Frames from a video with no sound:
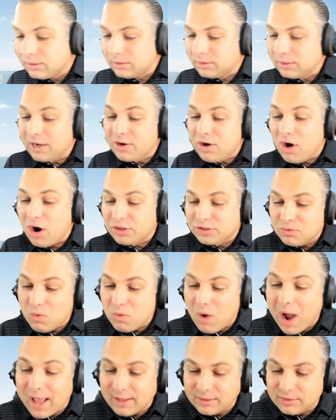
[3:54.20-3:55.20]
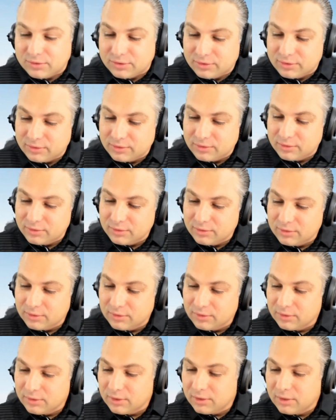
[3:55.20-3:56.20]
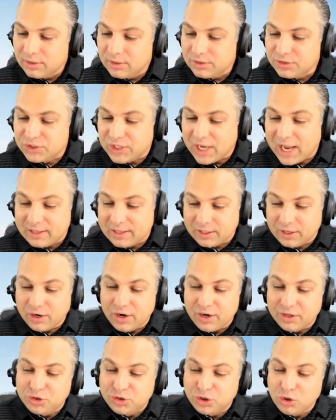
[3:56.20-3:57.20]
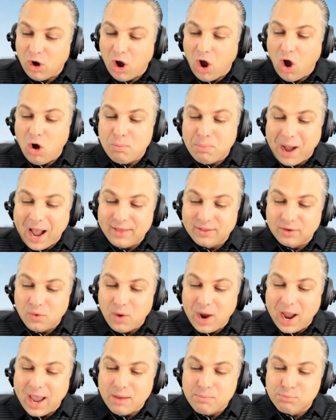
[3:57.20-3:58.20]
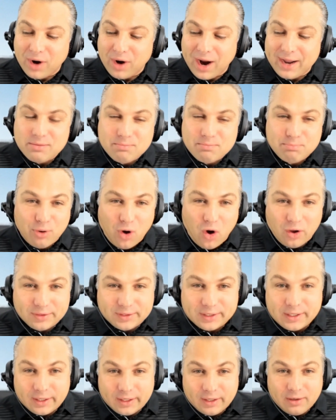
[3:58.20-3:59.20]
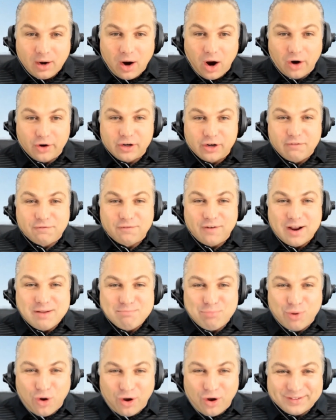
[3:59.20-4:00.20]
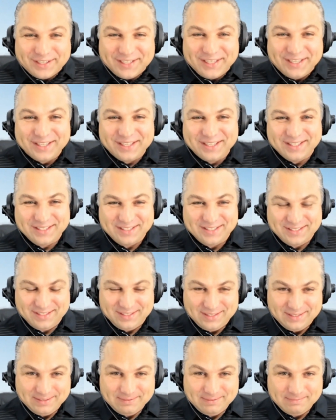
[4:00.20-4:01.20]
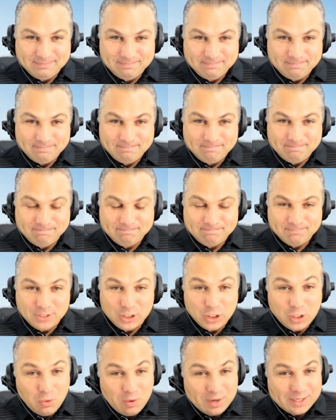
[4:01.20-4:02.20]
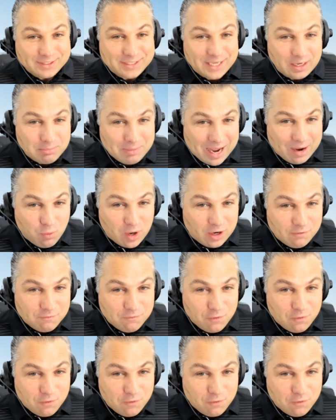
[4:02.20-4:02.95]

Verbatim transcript: Not Carson Wentz. Jalen Hurts, who, oh, by the way, Brian Baldinger, our good friend Baldy. You don't want to take my word